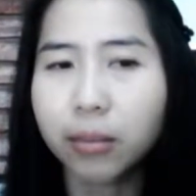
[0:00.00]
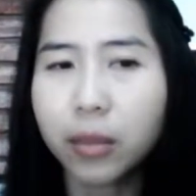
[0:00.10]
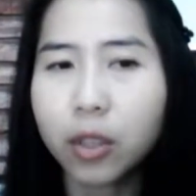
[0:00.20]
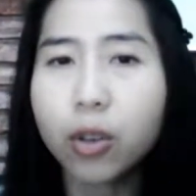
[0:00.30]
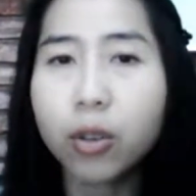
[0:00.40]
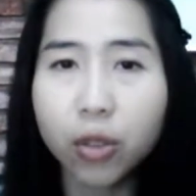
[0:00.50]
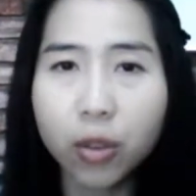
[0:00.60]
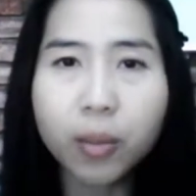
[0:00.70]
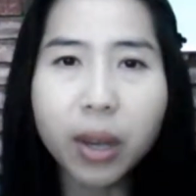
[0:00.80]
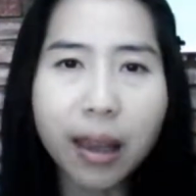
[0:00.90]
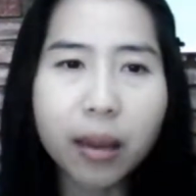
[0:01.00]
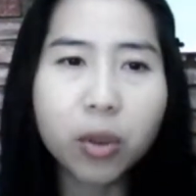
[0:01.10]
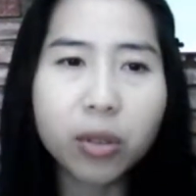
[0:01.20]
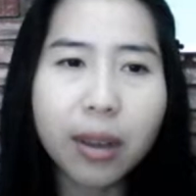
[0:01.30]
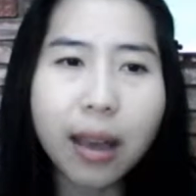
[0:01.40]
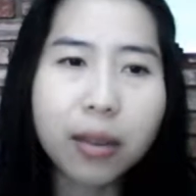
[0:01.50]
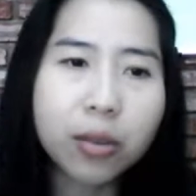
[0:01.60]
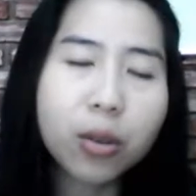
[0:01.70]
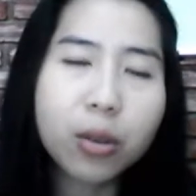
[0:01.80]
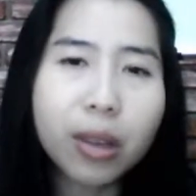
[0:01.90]
So you should be able to
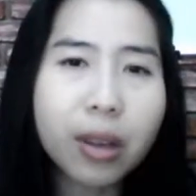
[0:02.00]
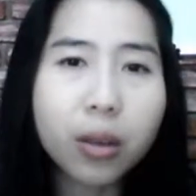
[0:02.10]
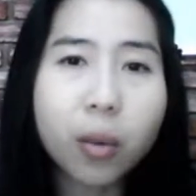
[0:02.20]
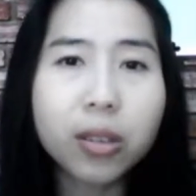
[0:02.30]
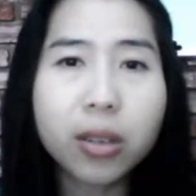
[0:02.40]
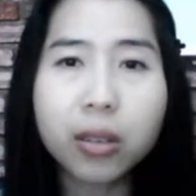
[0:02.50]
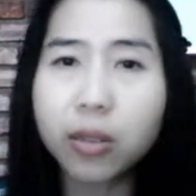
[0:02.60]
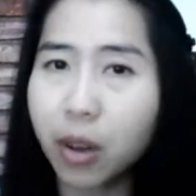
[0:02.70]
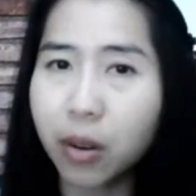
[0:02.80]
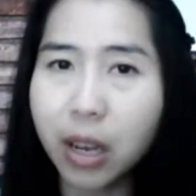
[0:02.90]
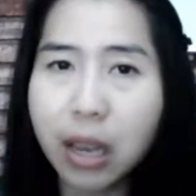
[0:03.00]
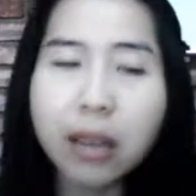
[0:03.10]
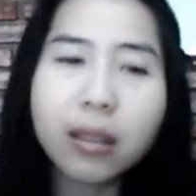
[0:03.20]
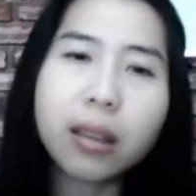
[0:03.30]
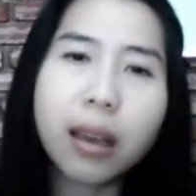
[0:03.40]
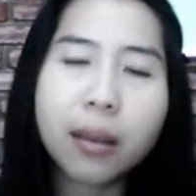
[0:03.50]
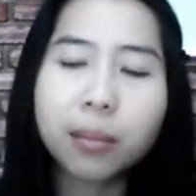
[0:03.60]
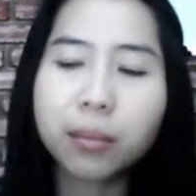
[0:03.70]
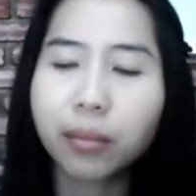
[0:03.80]
answer these questions very easily.